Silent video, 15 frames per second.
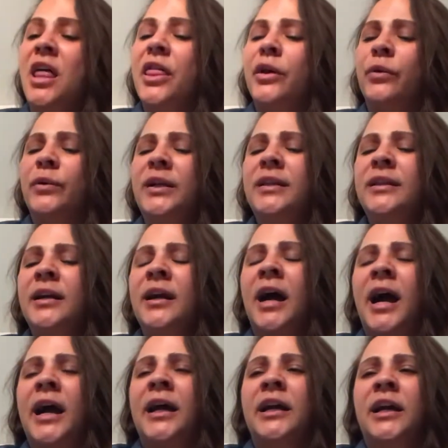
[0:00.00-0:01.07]
The only thing
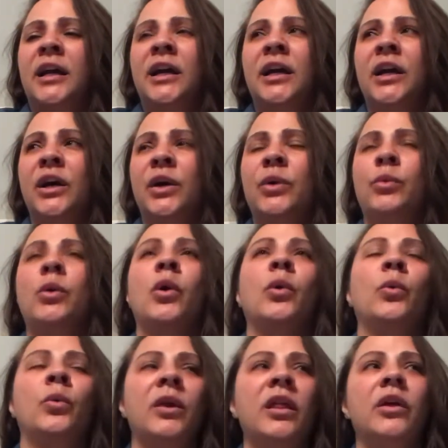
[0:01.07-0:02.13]

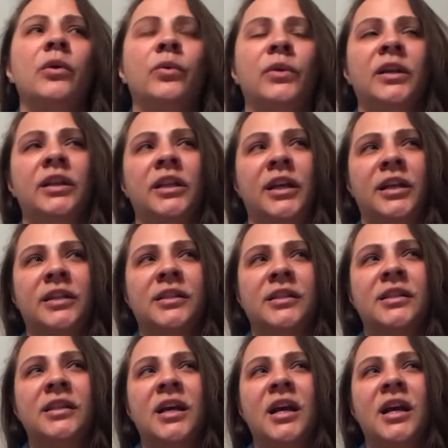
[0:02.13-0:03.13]
one of the only things,